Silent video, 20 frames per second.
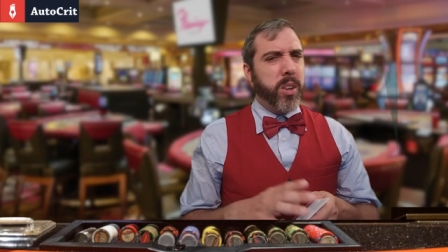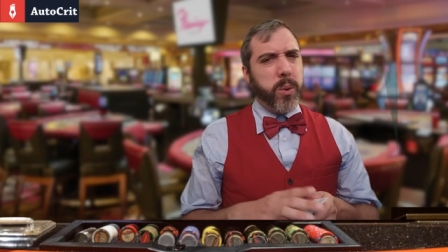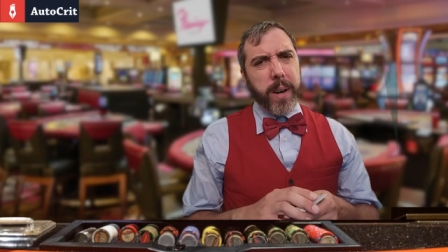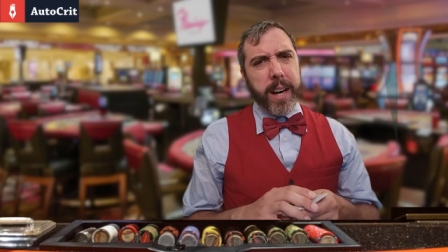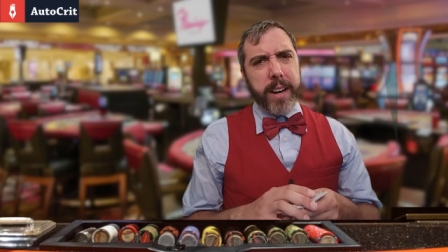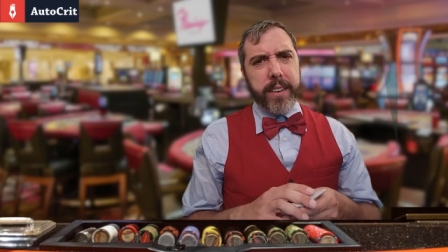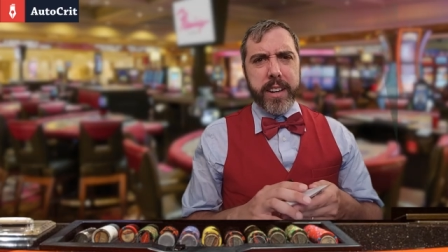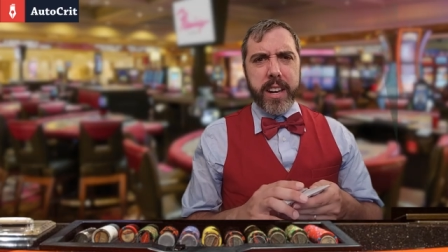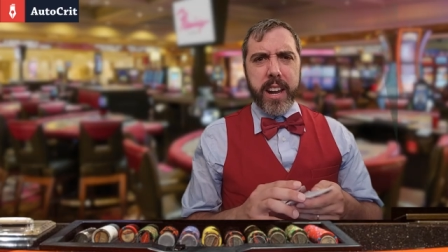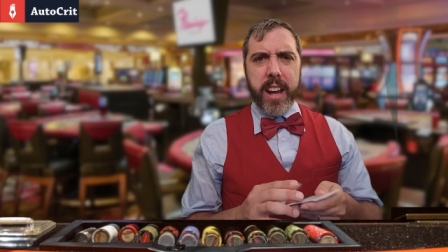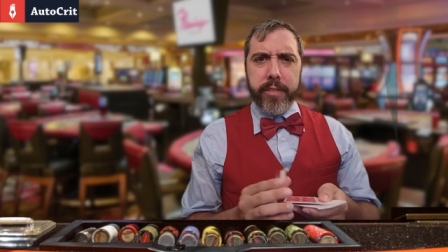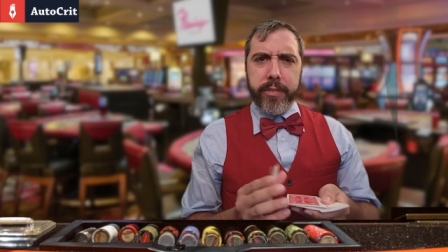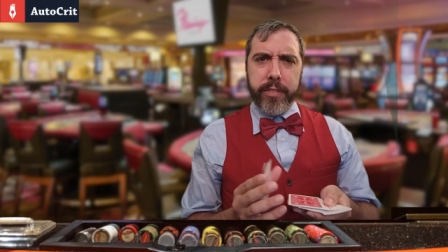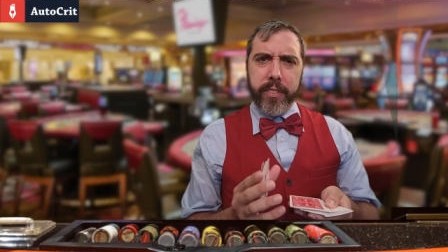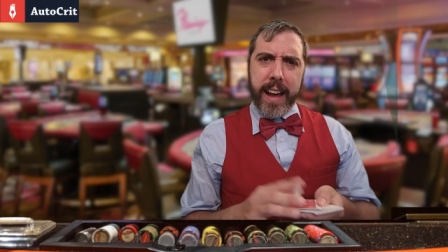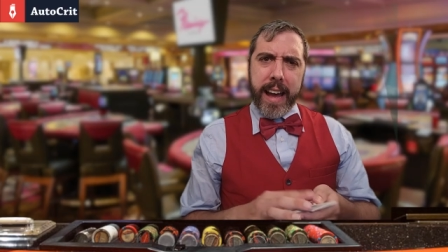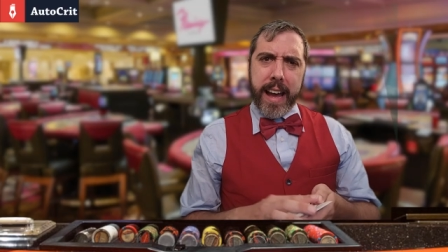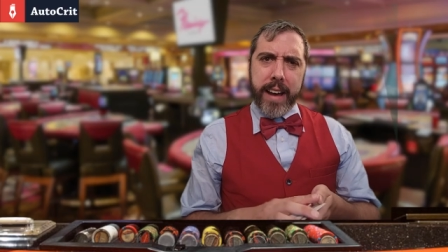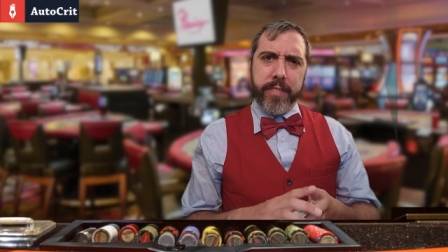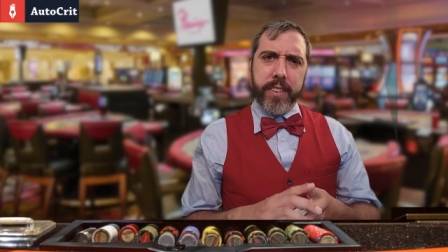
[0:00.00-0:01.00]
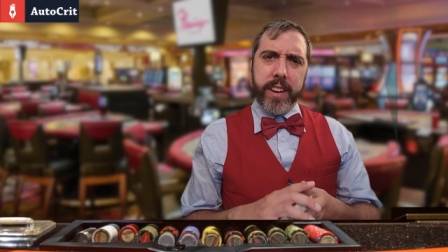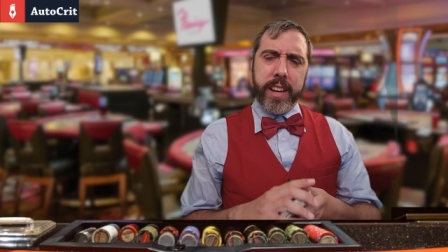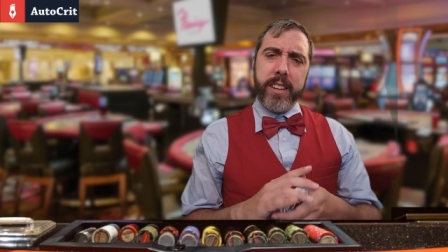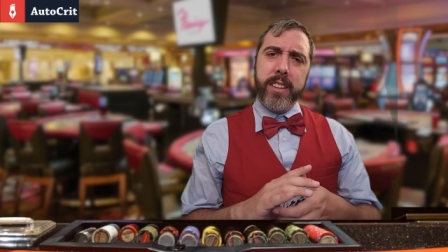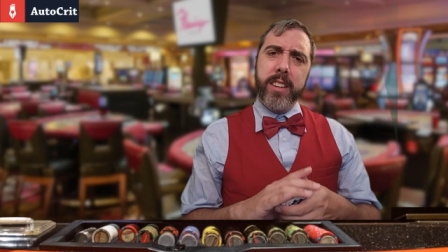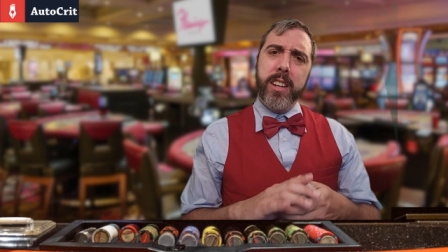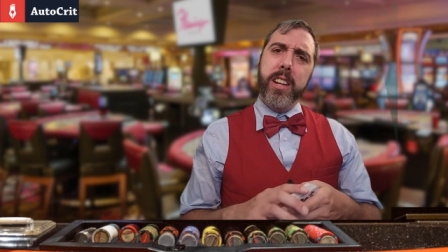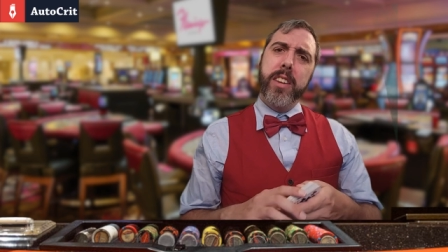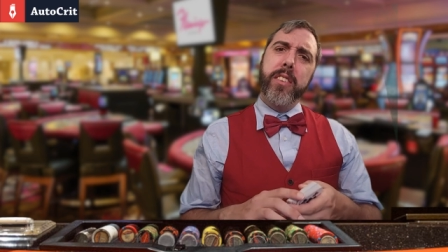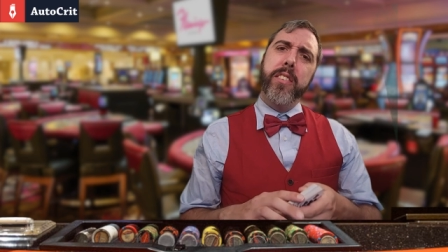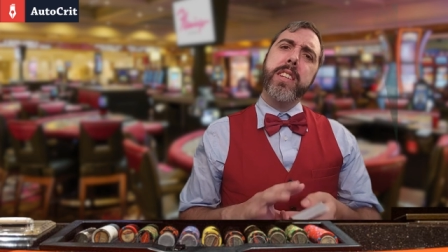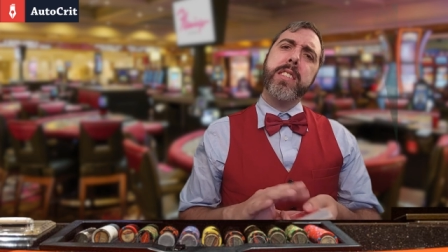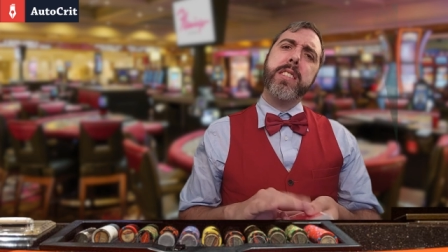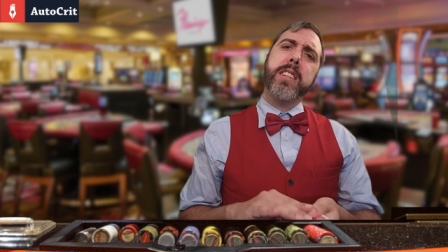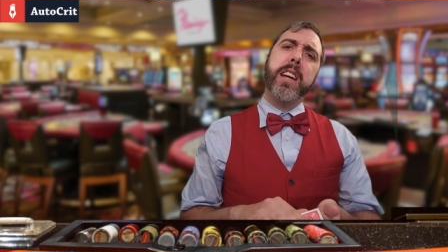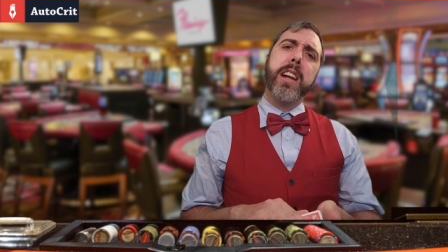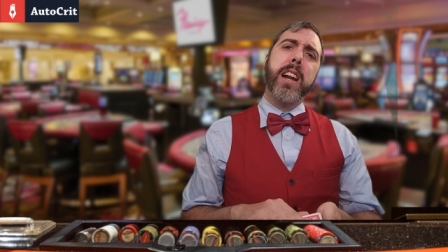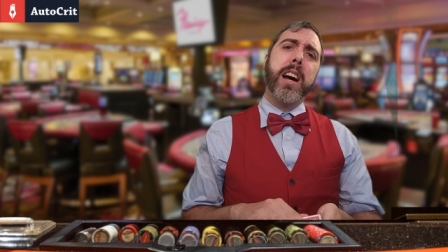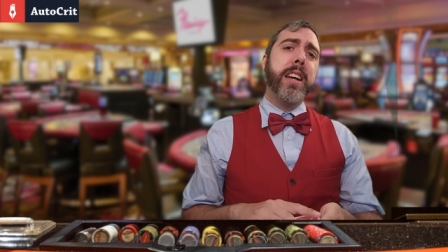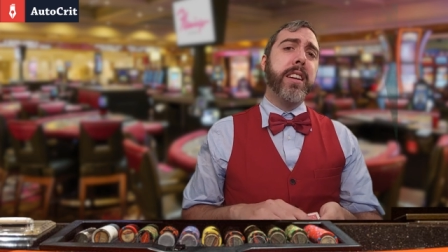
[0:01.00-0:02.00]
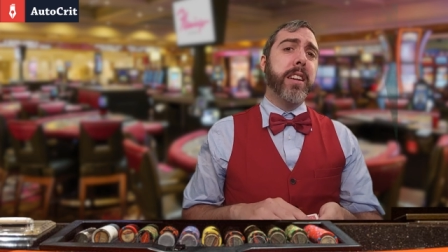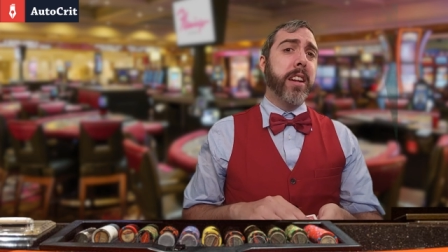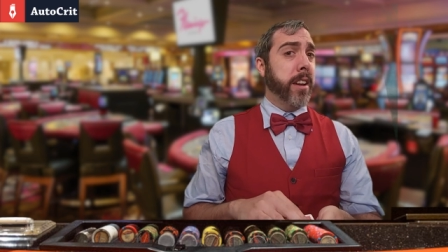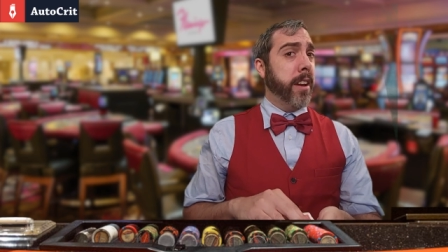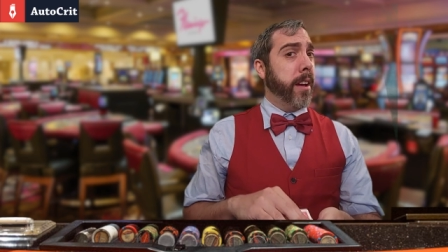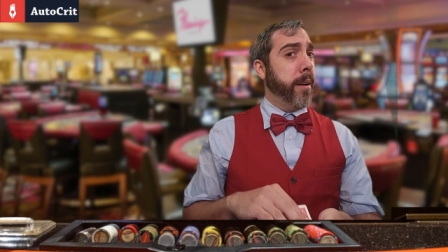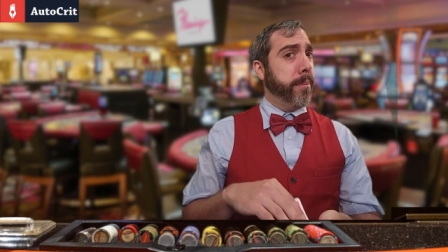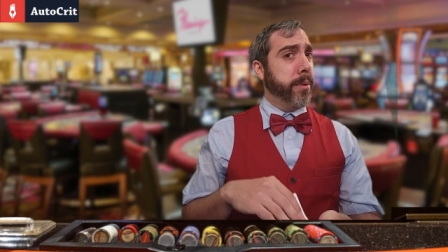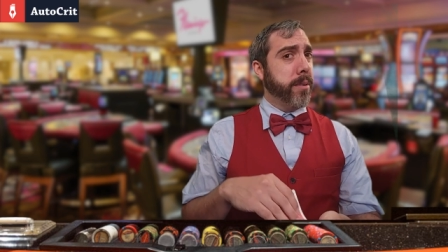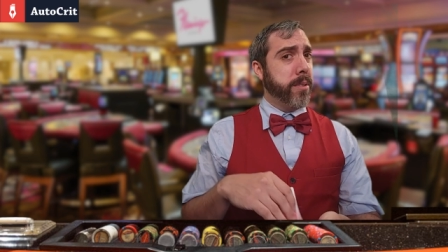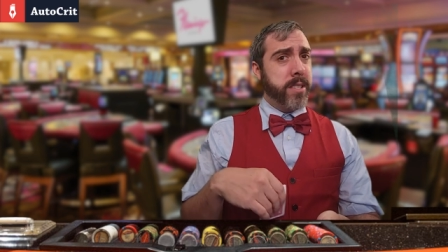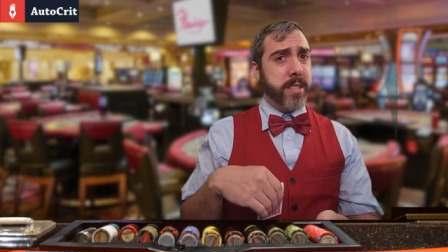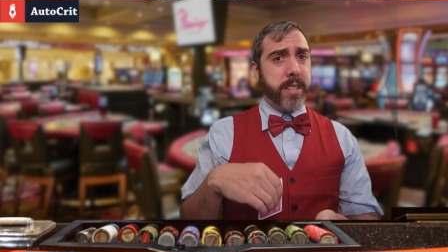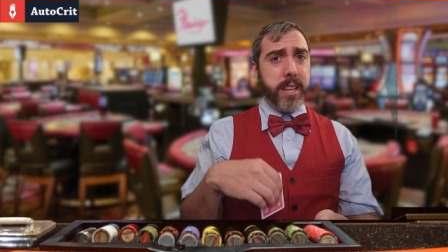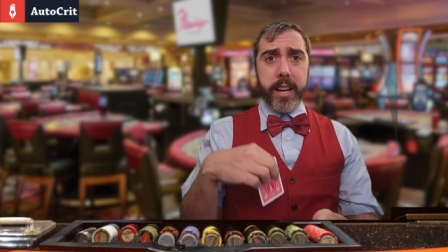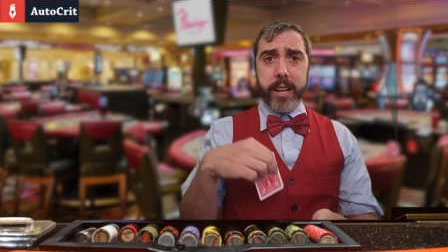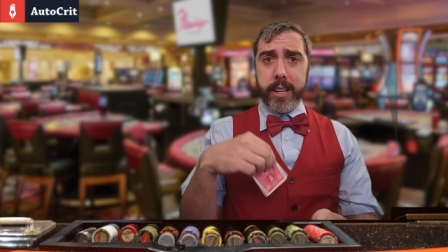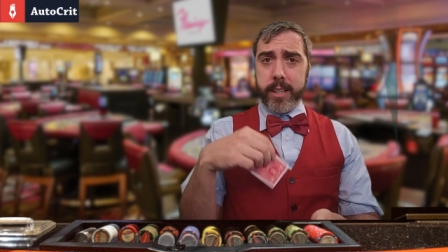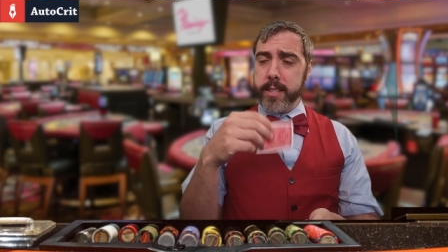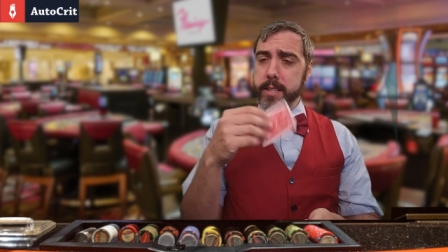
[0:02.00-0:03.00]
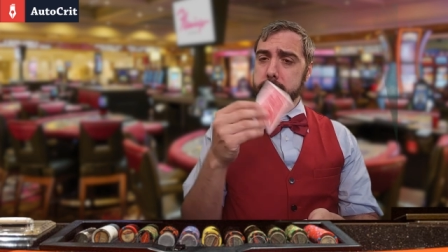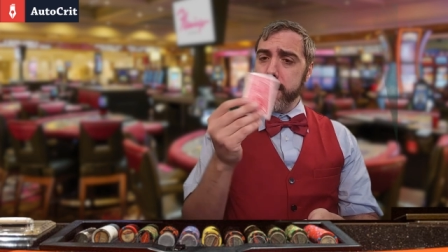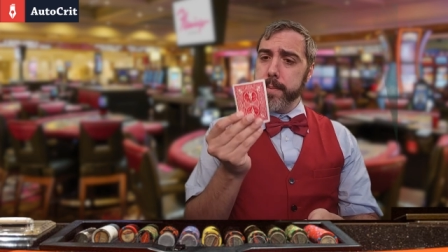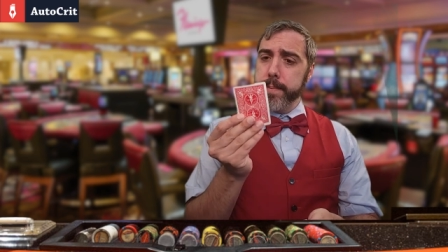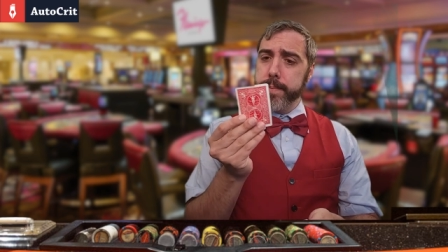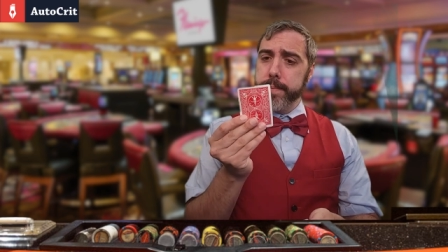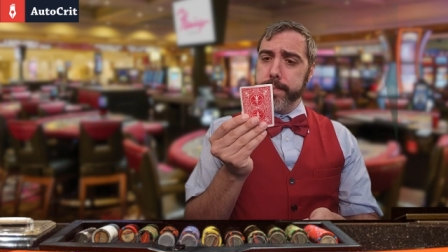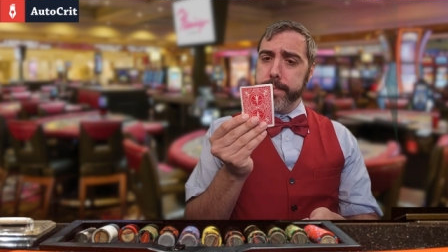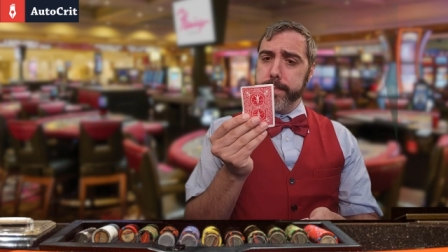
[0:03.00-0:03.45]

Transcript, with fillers: Well, enough laughing. Let's get on to number six.